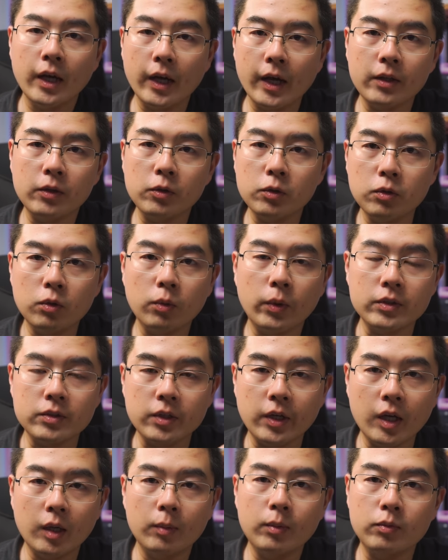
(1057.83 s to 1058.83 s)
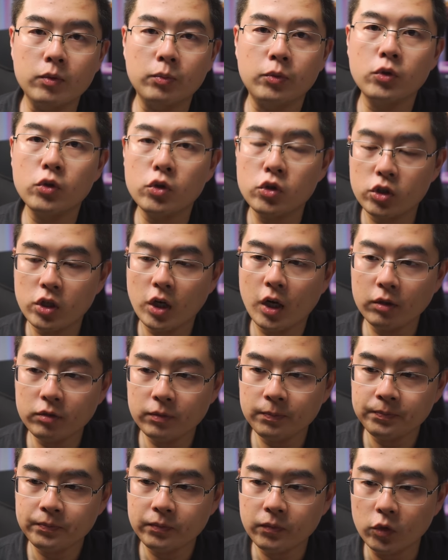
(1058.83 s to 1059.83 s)
and you know, with the help of the
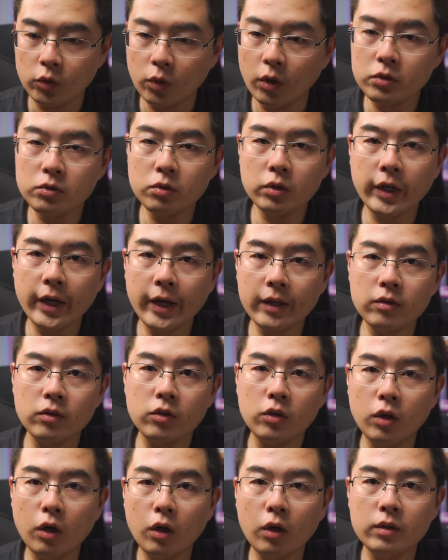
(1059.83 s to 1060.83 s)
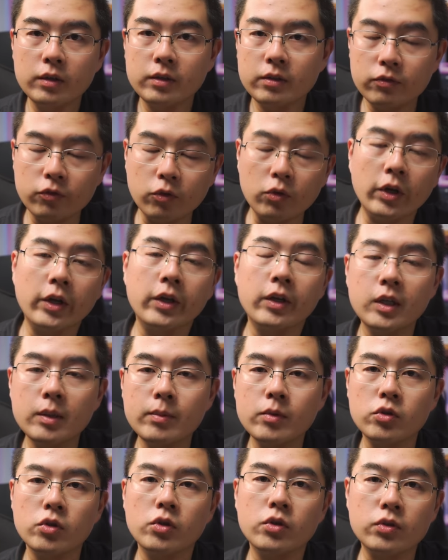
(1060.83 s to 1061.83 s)
PureShot, you also get noise-free
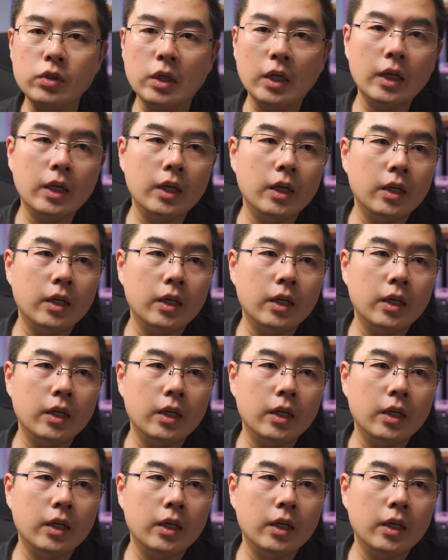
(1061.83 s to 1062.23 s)
images,